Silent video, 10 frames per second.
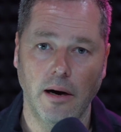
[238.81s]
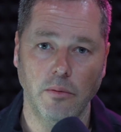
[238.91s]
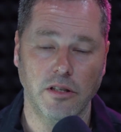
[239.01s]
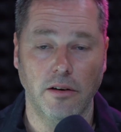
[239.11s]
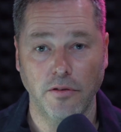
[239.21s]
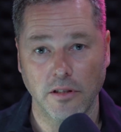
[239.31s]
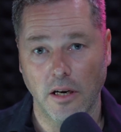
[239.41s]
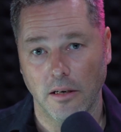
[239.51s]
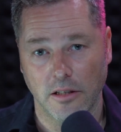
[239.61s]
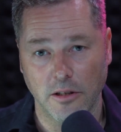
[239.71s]
I was often
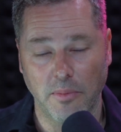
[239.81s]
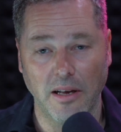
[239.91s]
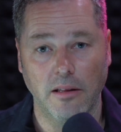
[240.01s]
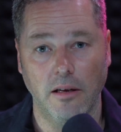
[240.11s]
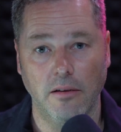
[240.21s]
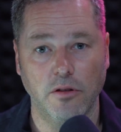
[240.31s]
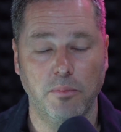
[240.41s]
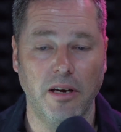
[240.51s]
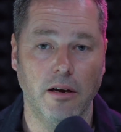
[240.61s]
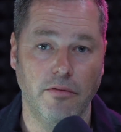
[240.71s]
targeted by thieves
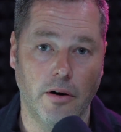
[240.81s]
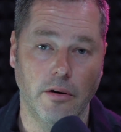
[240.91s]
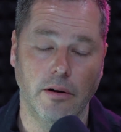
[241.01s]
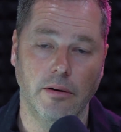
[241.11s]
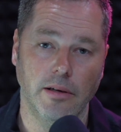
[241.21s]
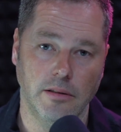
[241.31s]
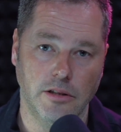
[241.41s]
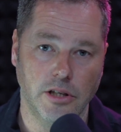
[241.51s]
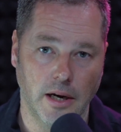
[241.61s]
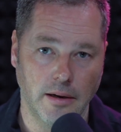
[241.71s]
being a foreigner in
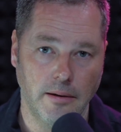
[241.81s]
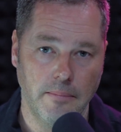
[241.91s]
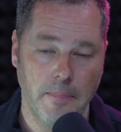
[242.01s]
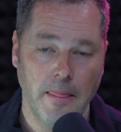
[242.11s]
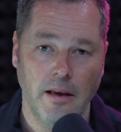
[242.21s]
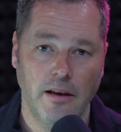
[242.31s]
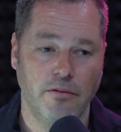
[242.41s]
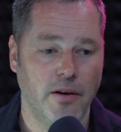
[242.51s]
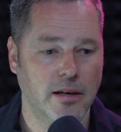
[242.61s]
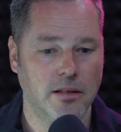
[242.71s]
China. In
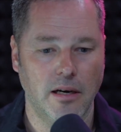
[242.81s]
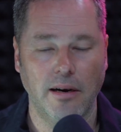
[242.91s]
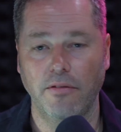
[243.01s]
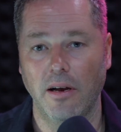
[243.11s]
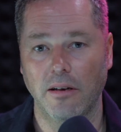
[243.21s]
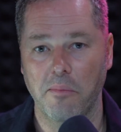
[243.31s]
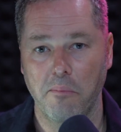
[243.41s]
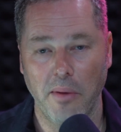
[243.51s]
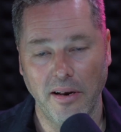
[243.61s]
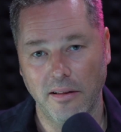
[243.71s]
fact, I've had
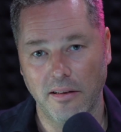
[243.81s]
many